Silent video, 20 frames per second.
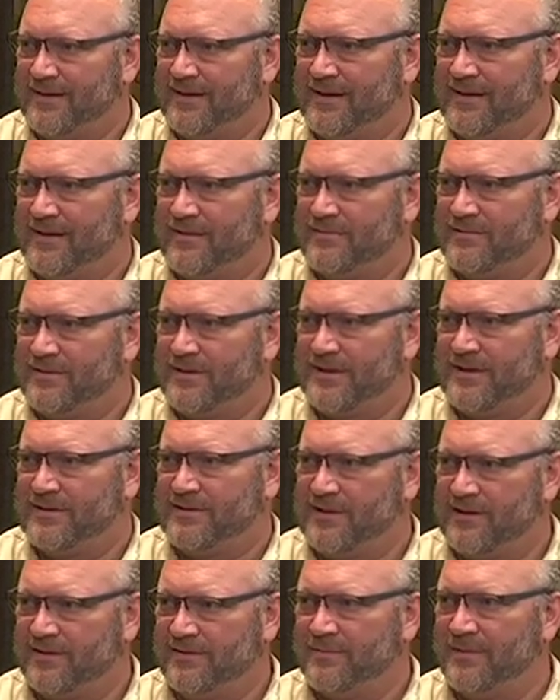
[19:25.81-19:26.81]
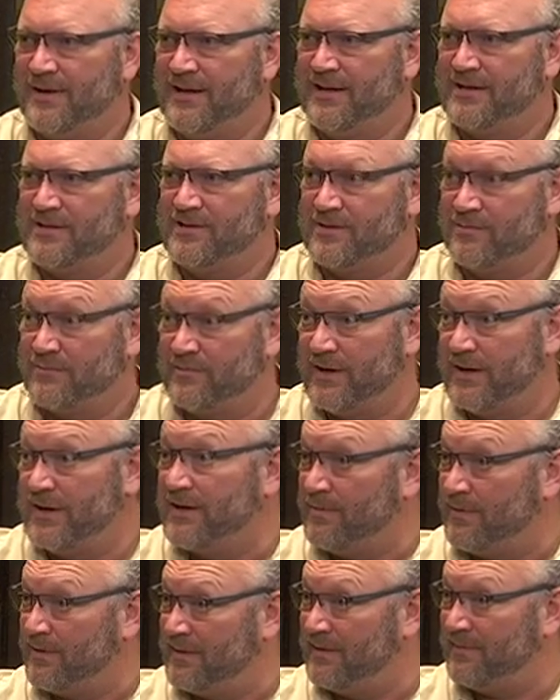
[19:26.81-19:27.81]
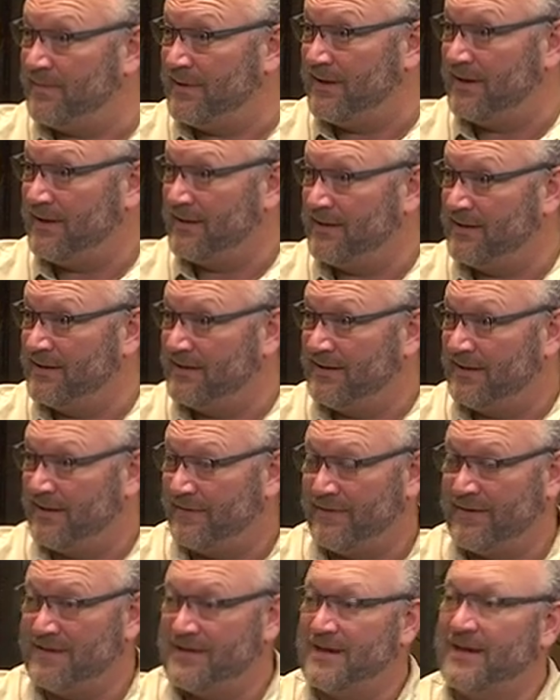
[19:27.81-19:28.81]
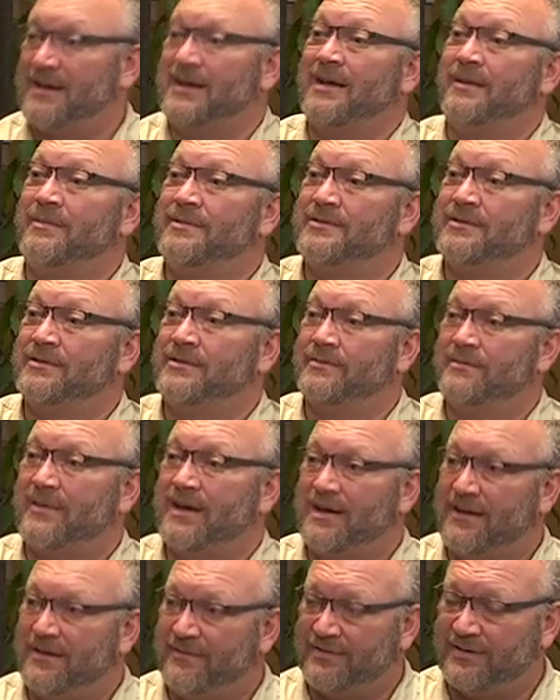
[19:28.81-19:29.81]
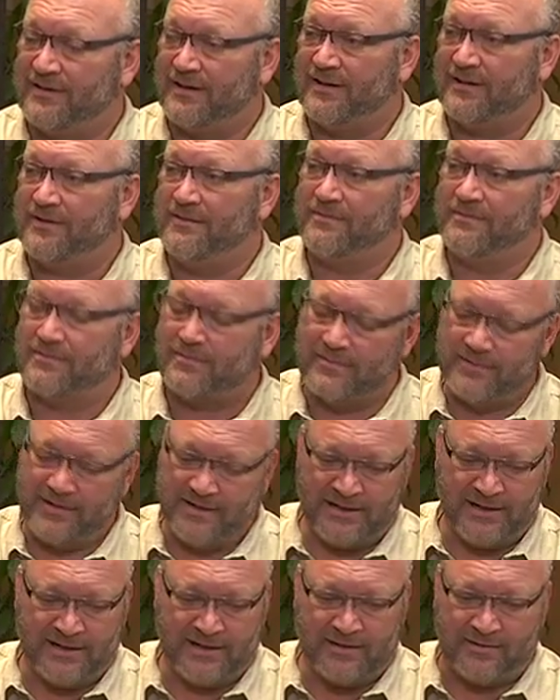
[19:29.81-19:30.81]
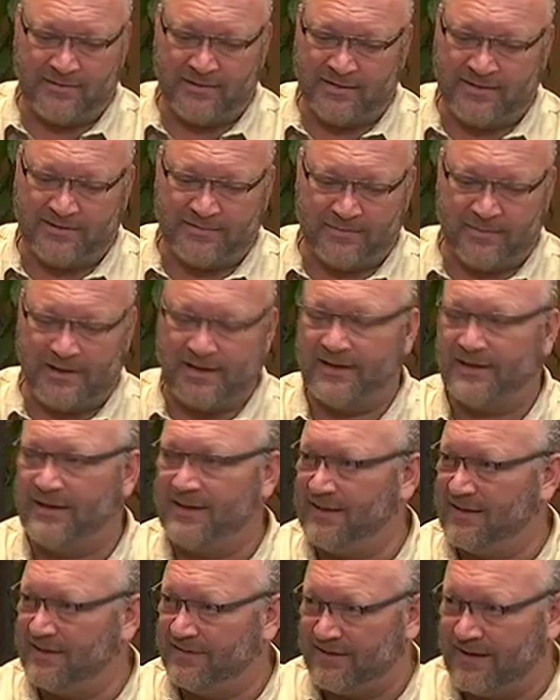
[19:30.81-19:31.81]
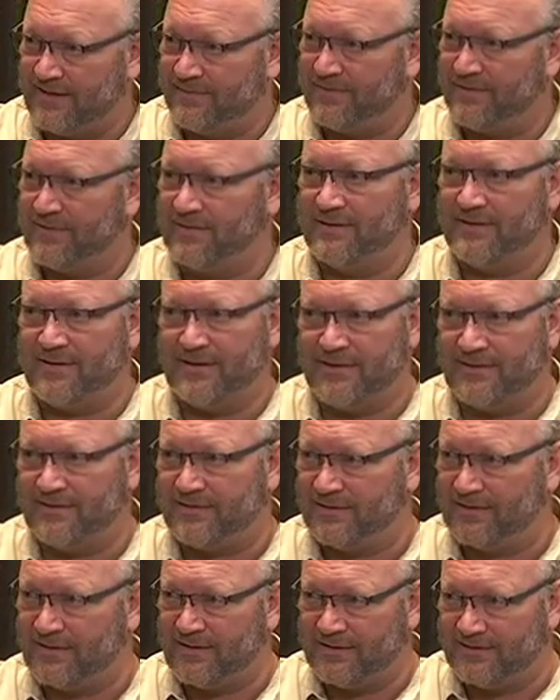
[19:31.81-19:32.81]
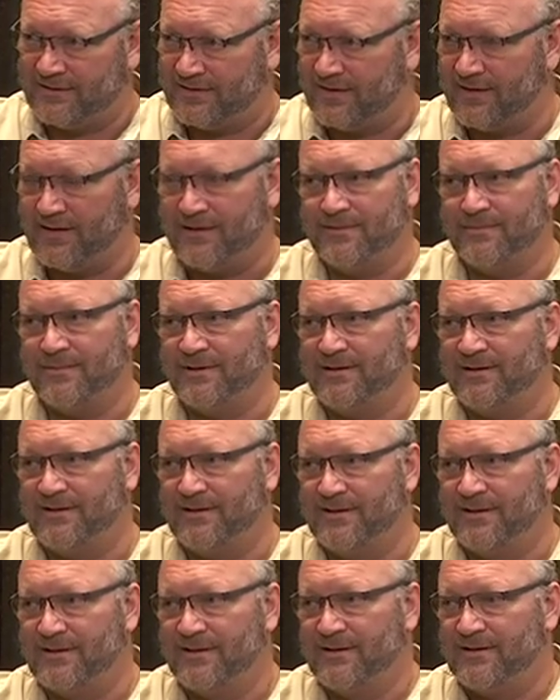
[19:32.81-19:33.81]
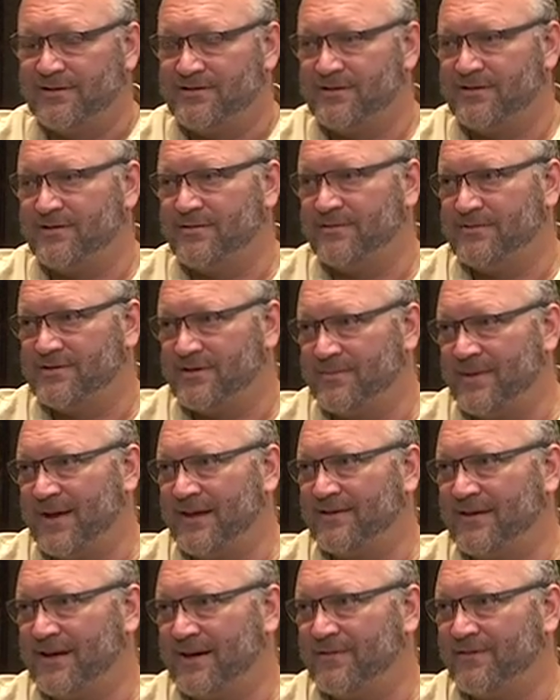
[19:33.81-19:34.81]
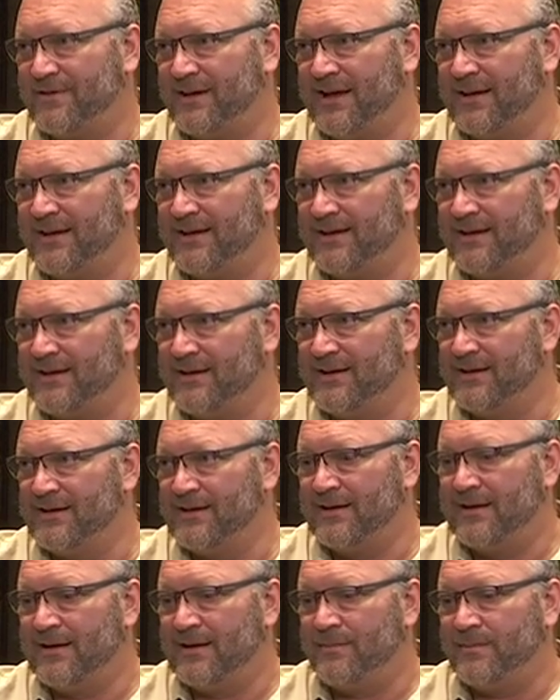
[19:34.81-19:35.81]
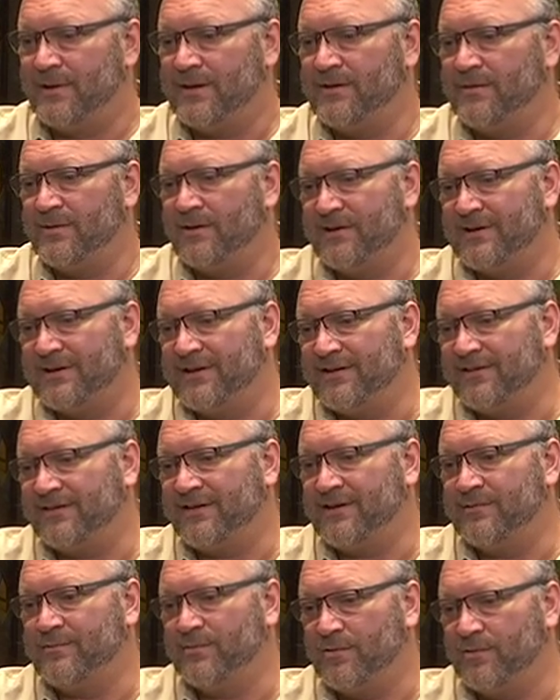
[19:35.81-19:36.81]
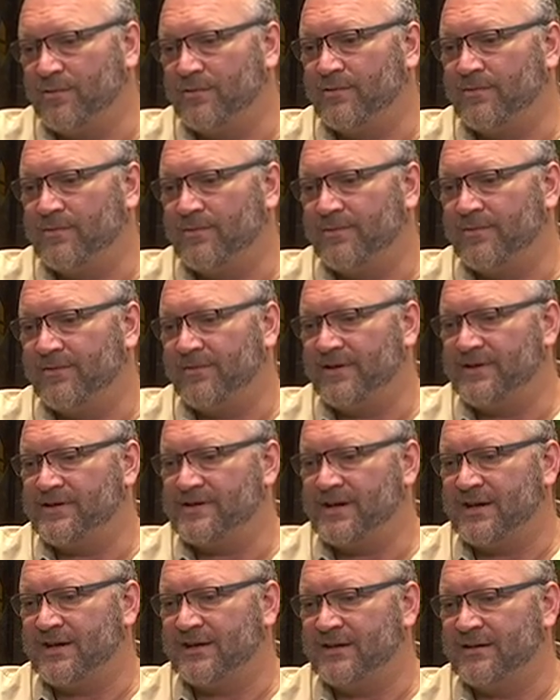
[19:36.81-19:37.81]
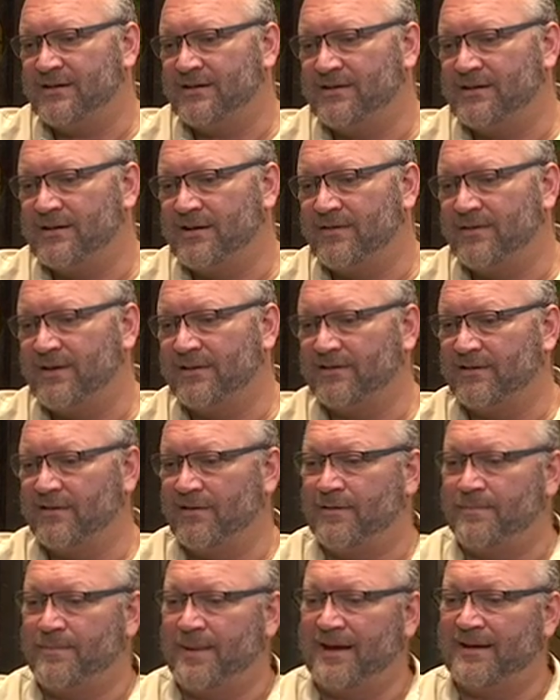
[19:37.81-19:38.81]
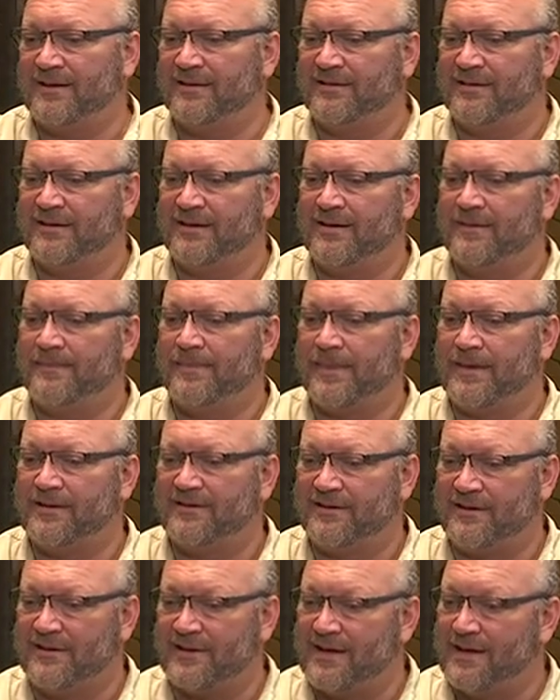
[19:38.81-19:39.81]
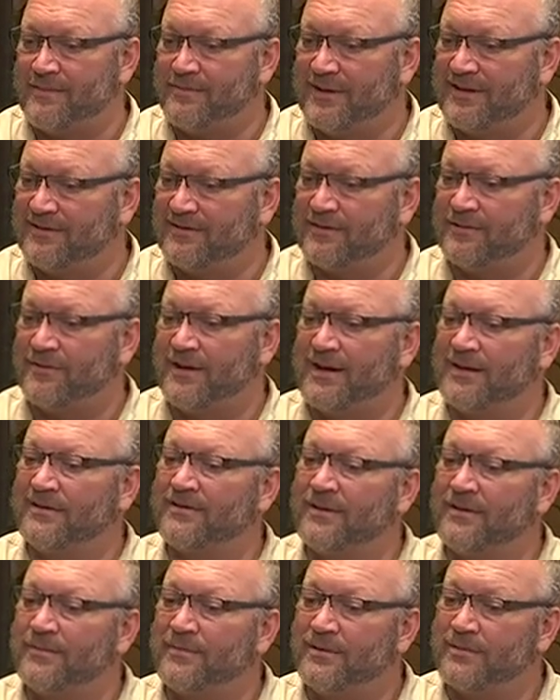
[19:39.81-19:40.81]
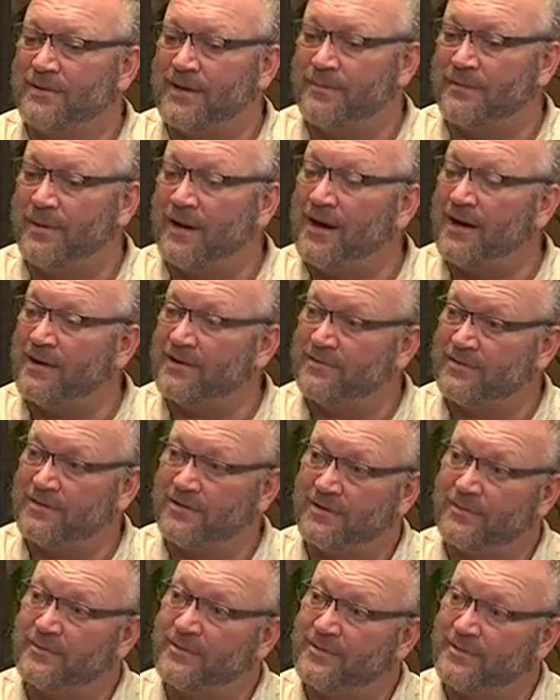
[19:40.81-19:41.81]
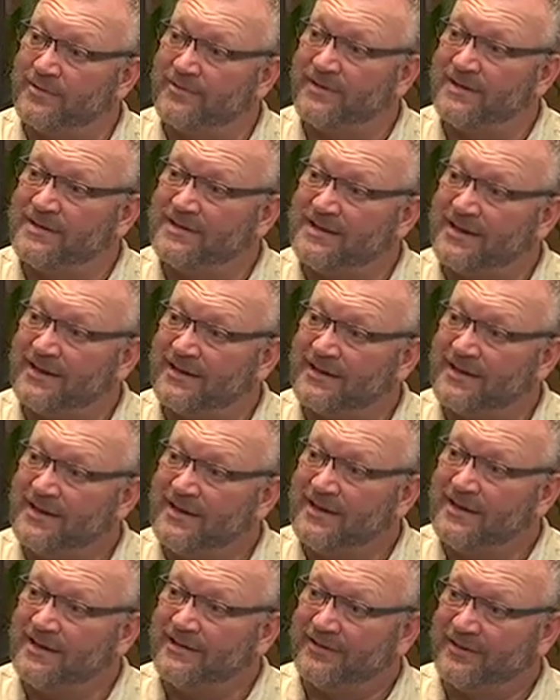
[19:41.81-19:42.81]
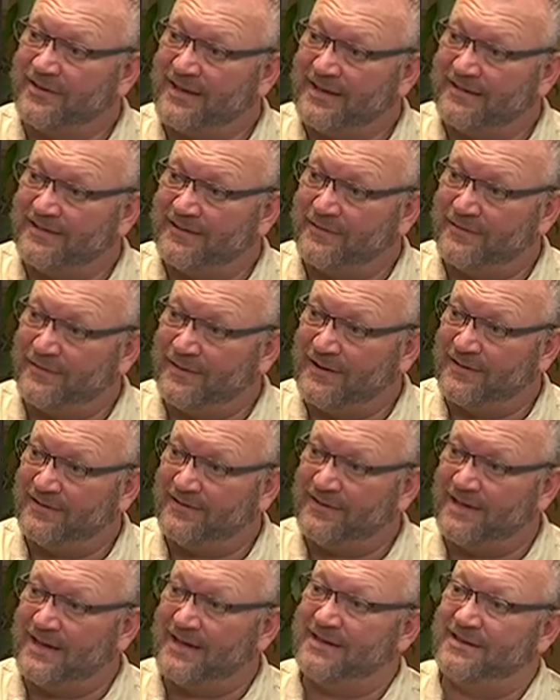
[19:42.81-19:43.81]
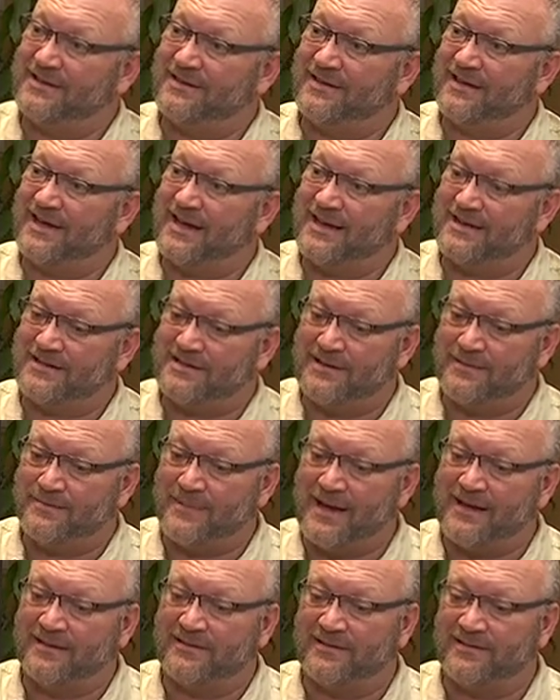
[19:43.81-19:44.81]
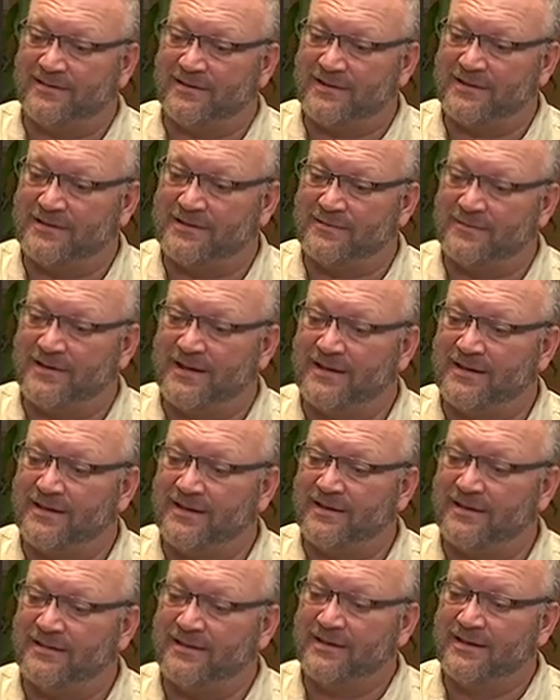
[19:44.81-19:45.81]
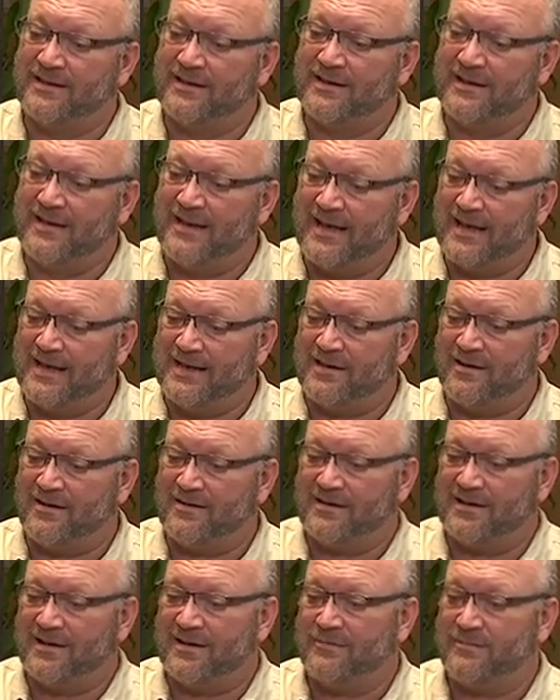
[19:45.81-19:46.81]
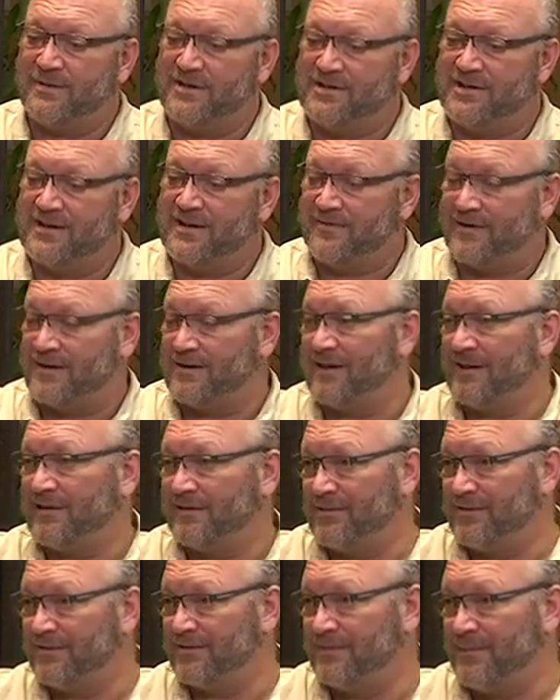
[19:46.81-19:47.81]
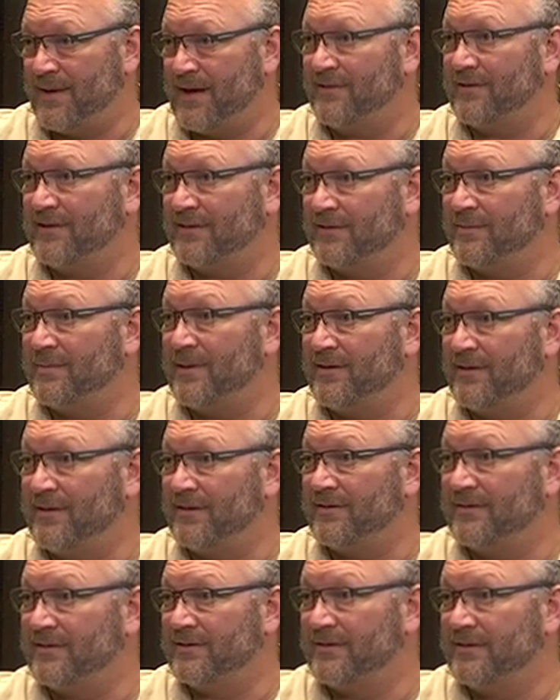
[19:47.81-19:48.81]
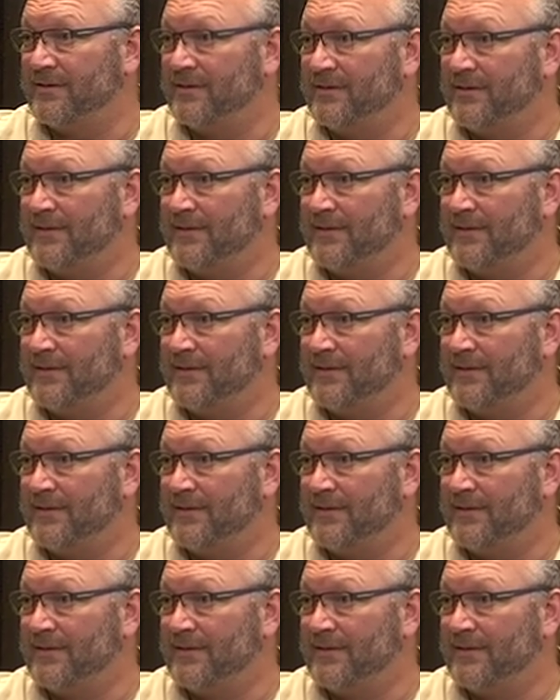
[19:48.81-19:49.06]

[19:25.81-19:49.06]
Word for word: You know, does Malaysia really want to be a fintech capital? And if so, you know, it's money, it's effort, it's alignment to make that a reality. But you are going to see more fintech, and you know, there's a lot of banks here. CIMB is a great example where they're partnering a lot more with fintech. So that's the first stage, is that actually banks are starting to realize, hey, we should give our customers a better experience.